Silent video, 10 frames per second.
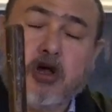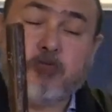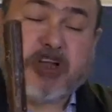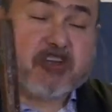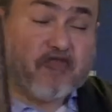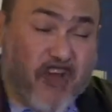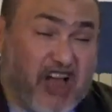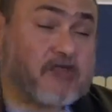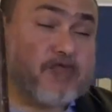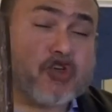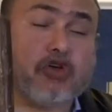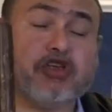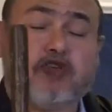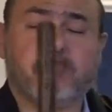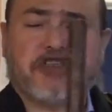But the vast
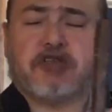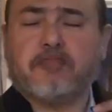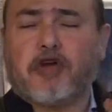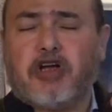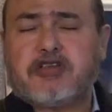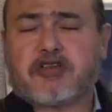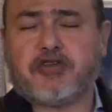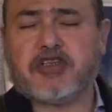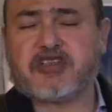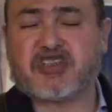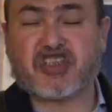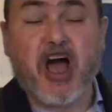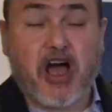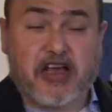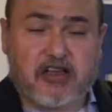majority of Muslim countries
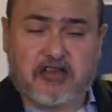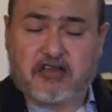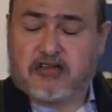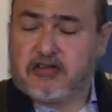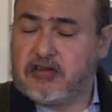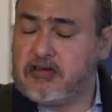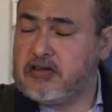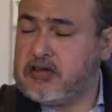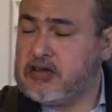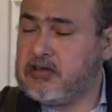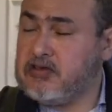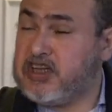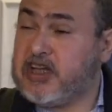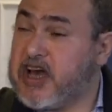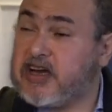signed
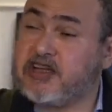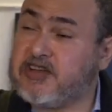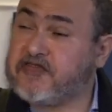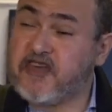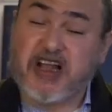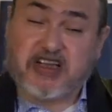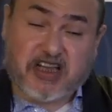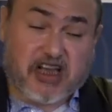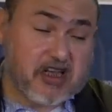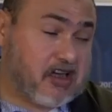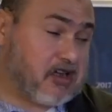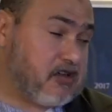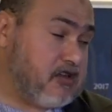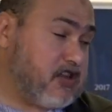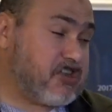the letter defending
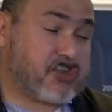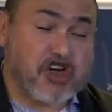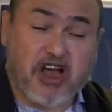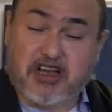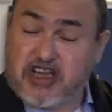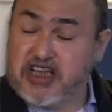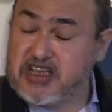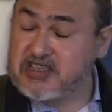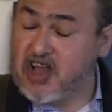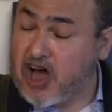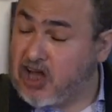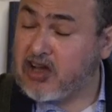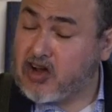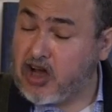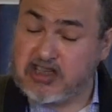the Chinese
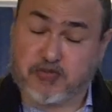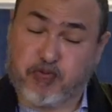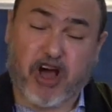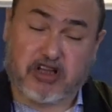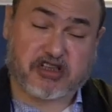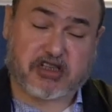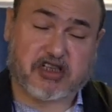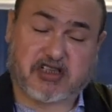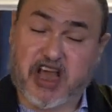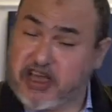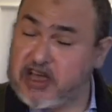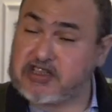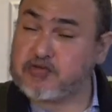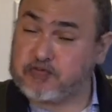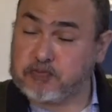Holocaust policies
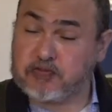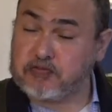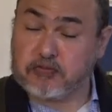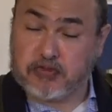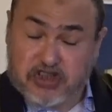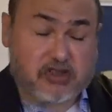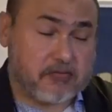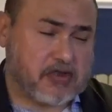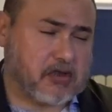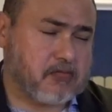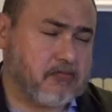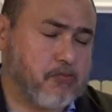against Muslims.